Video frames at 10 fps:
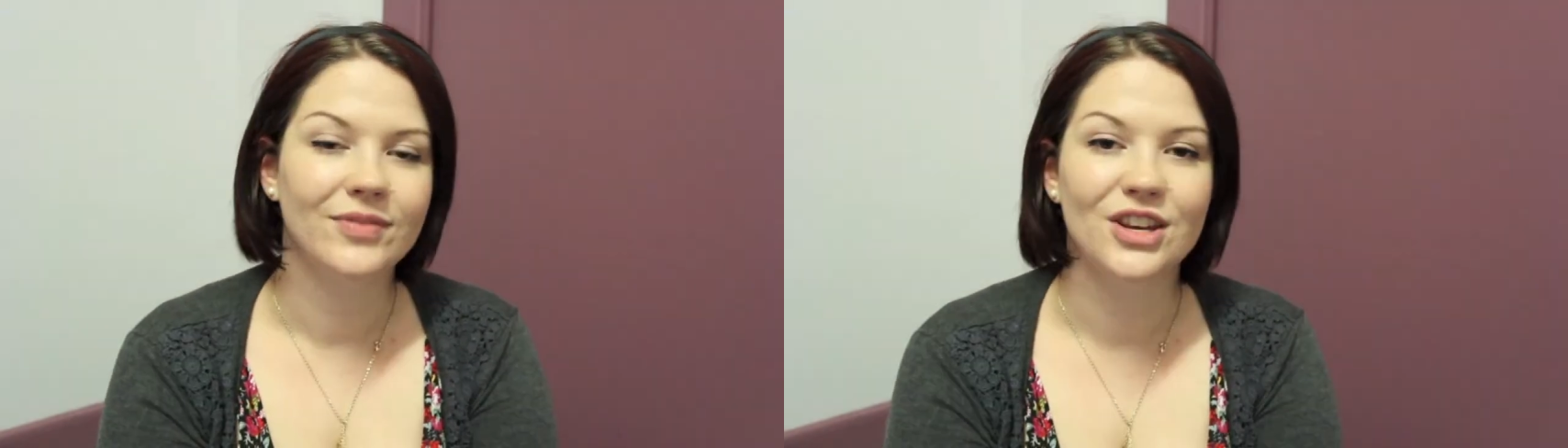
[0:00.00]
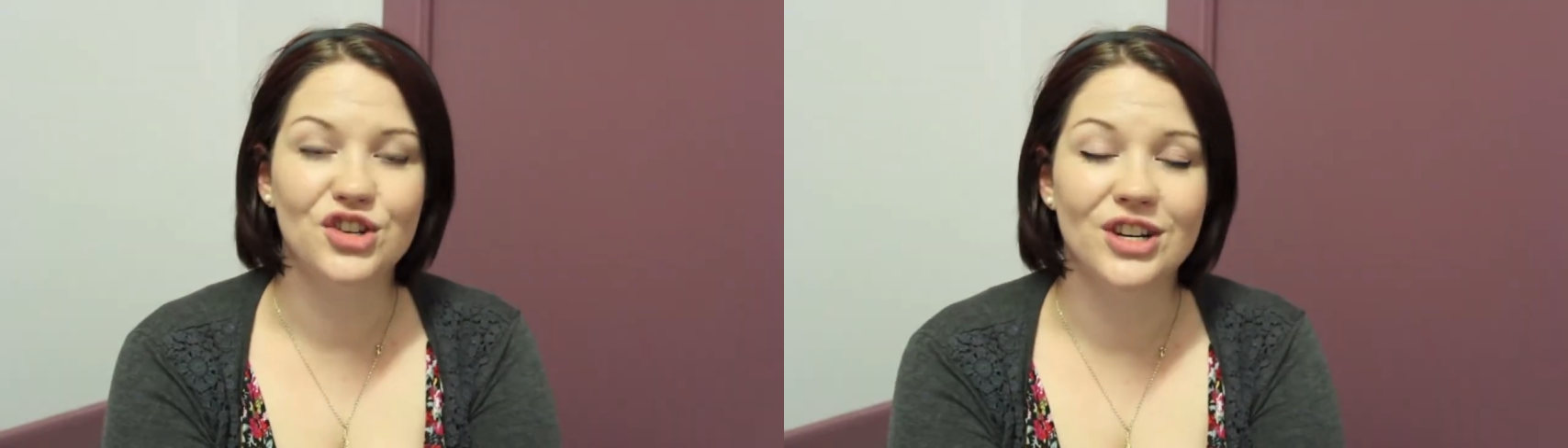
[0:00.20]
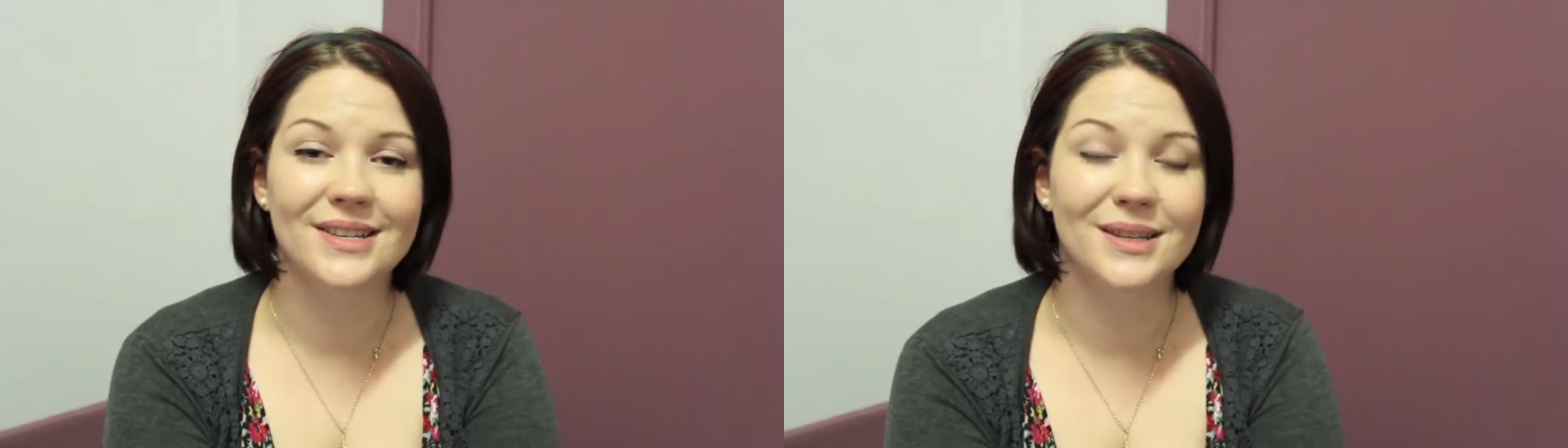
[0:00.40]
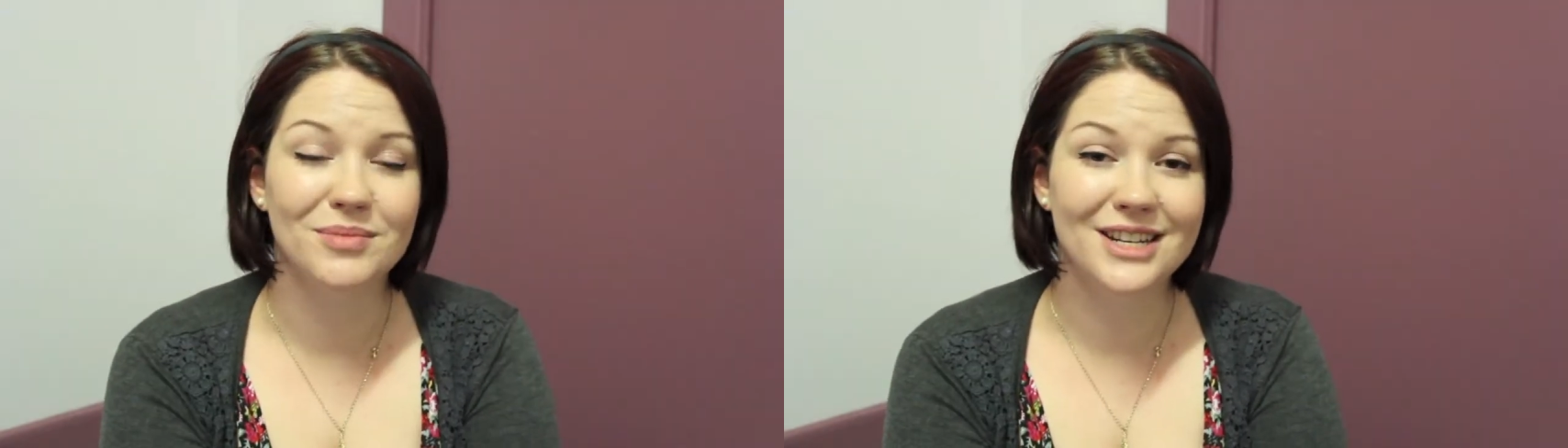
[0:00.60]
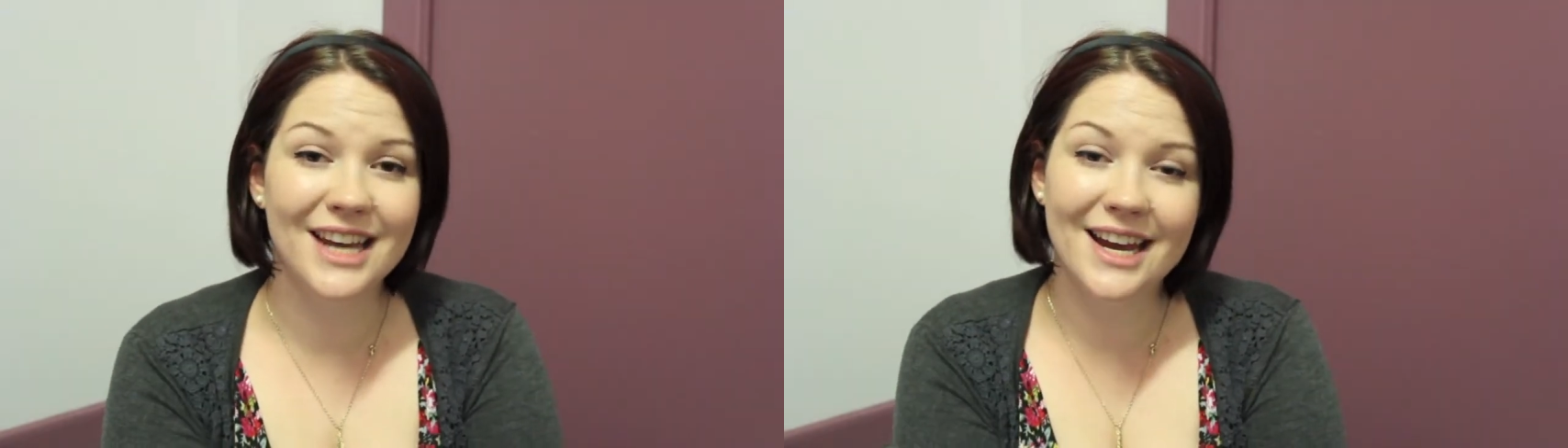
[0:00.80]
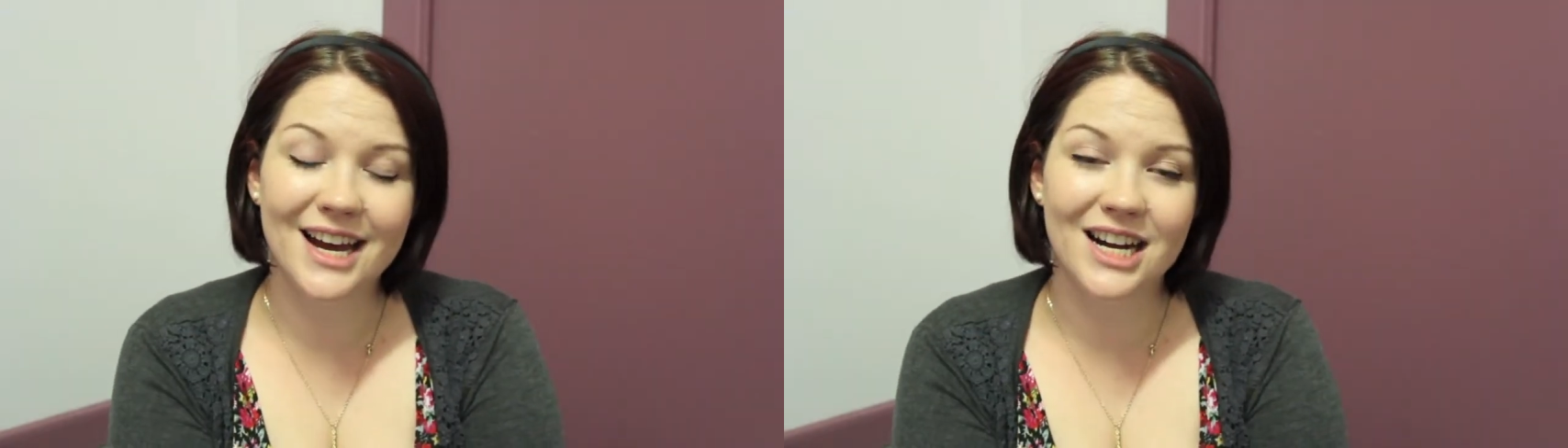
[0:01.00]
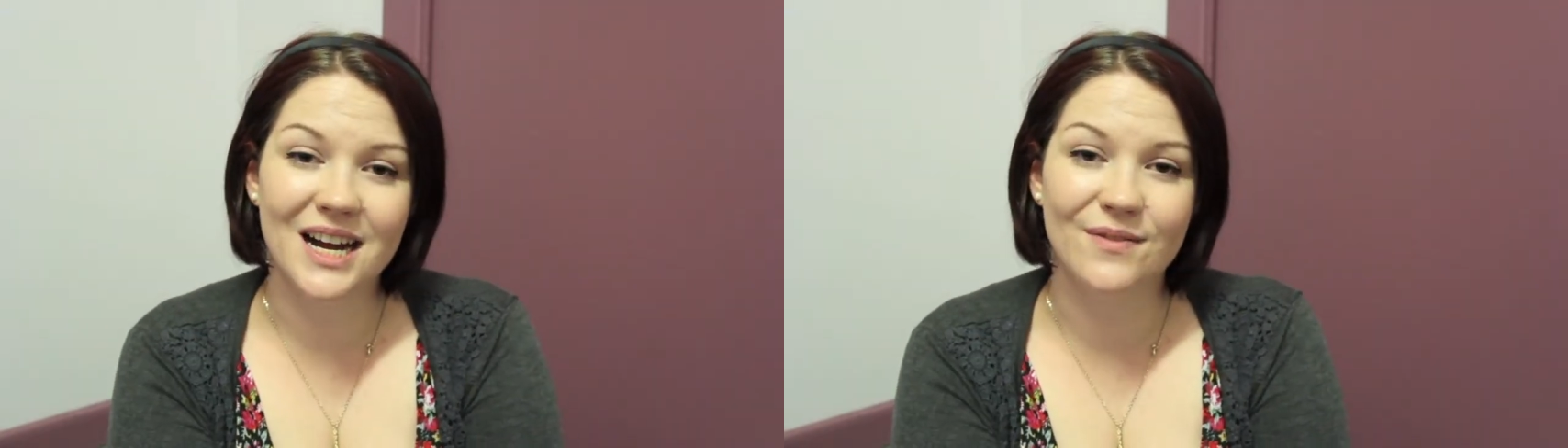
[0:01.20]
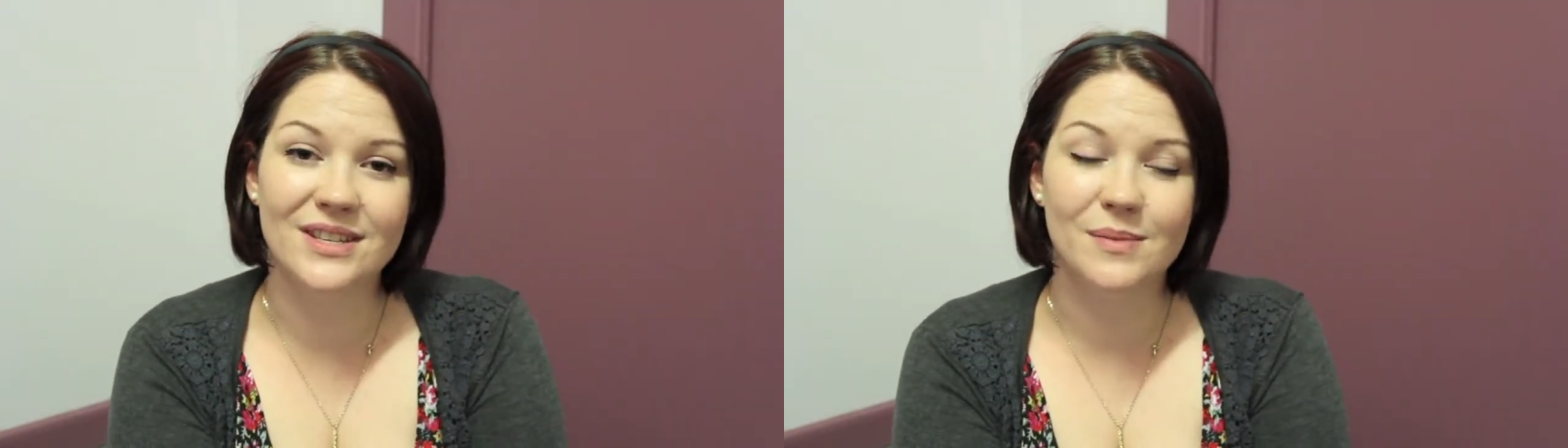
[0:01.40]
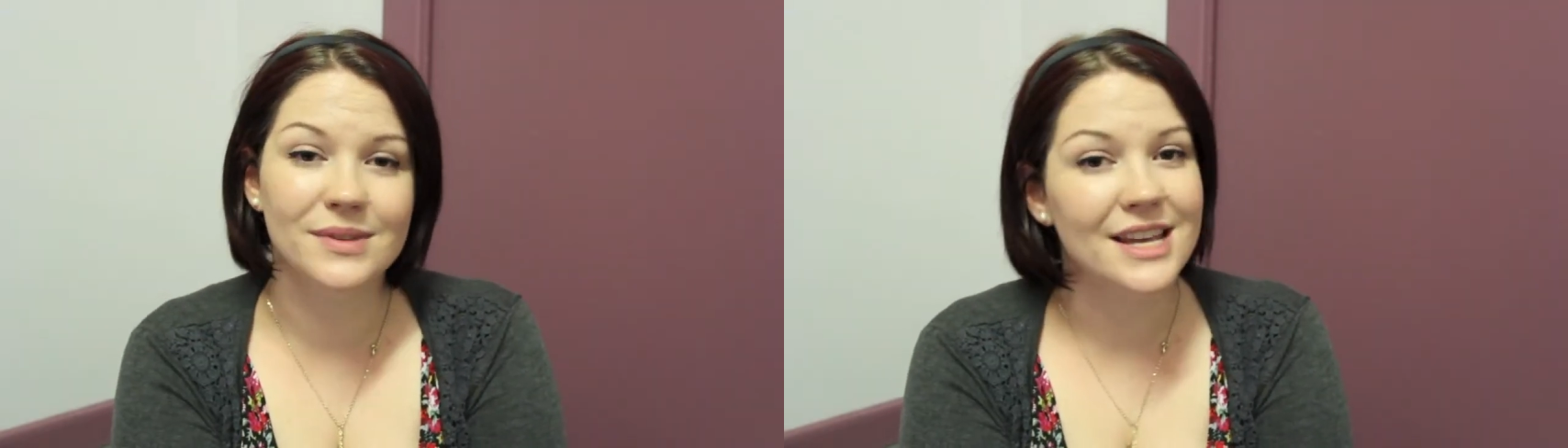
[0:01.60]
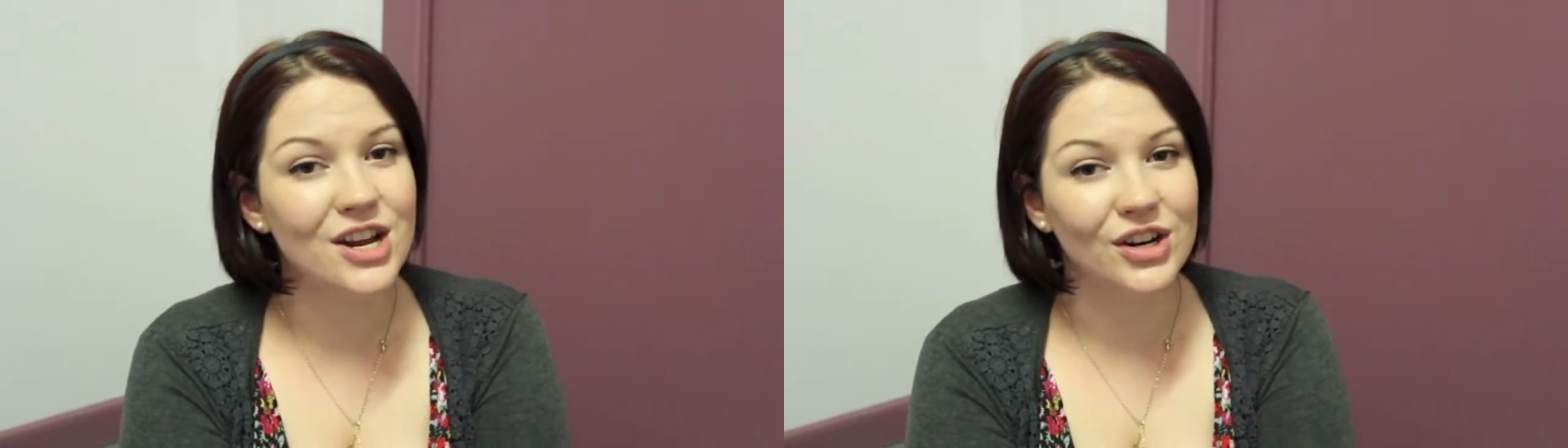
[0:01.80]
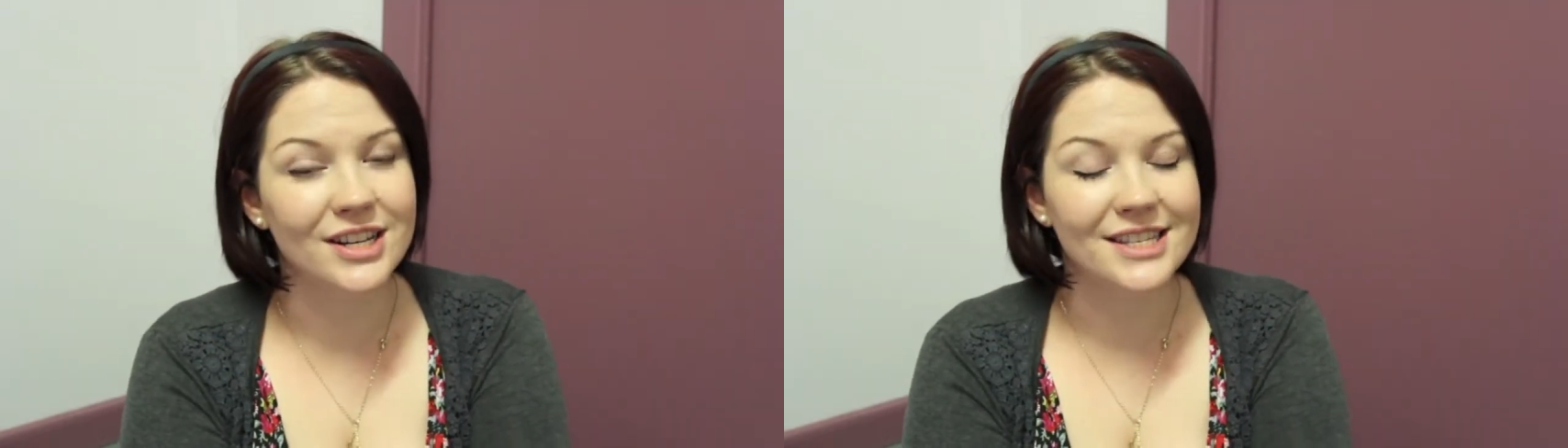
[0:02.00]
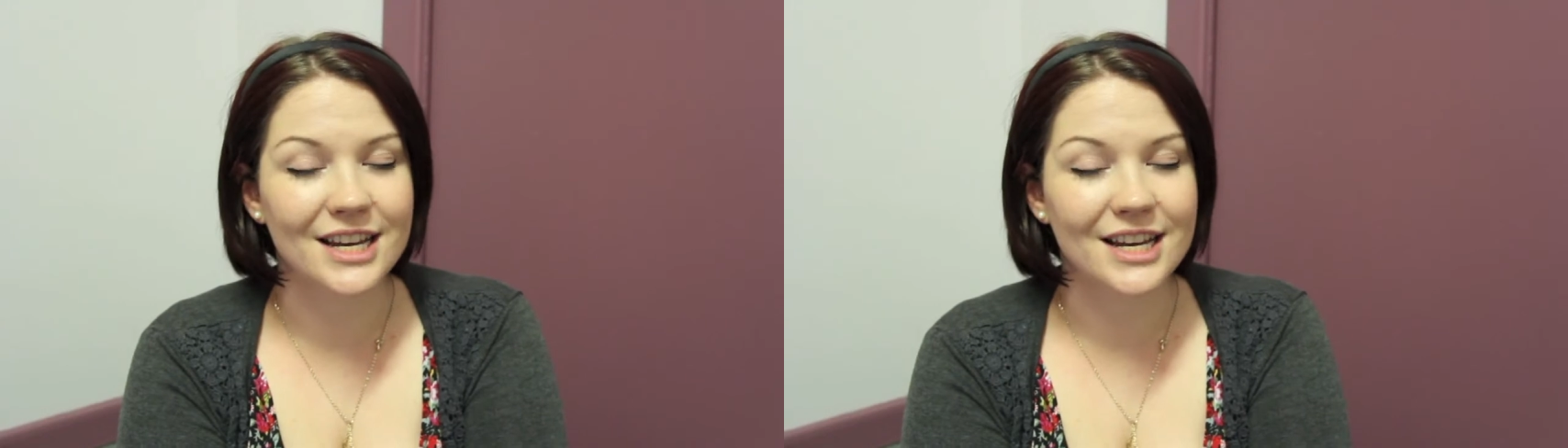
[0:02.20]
She does some digging, uncovers some secrets,